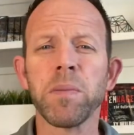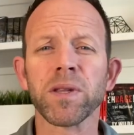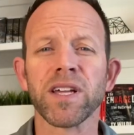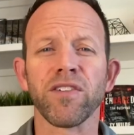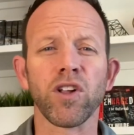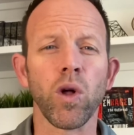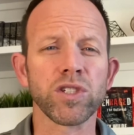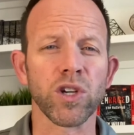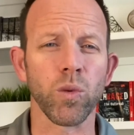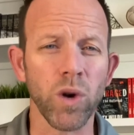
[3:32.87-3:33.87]
to live
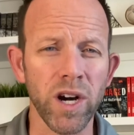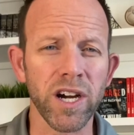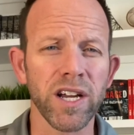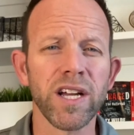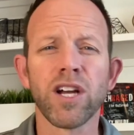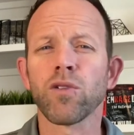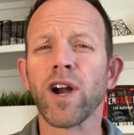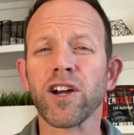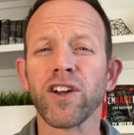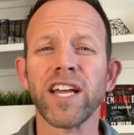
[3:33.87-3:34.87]
closer to work,
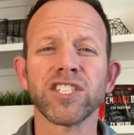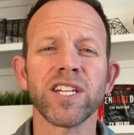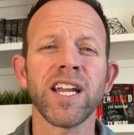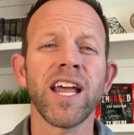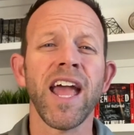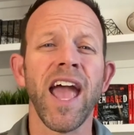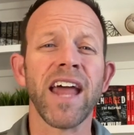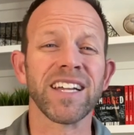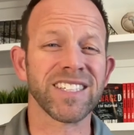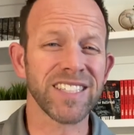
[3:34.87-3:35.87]
recreation,
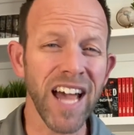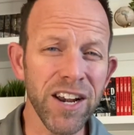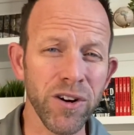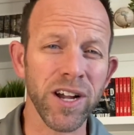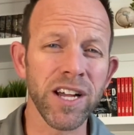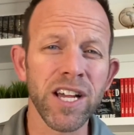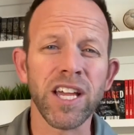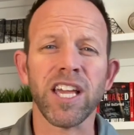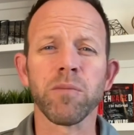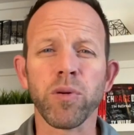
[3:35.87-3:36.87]
and etc.,
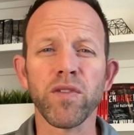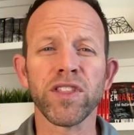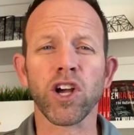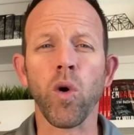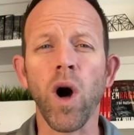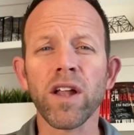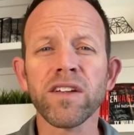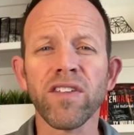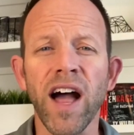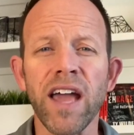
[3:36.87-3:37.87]
improving the quality
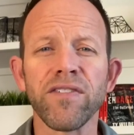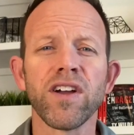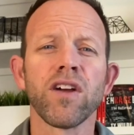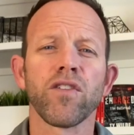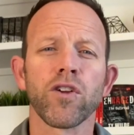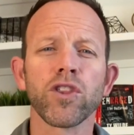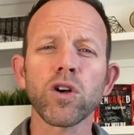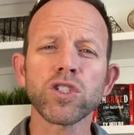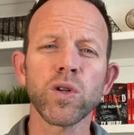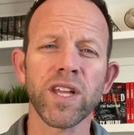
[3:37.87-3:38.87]
of life for
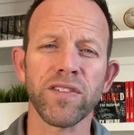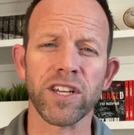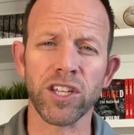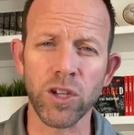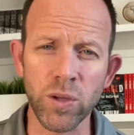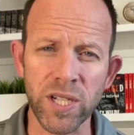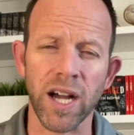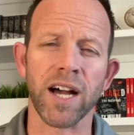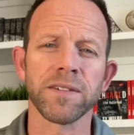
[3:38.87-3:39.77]
those who live in Utah.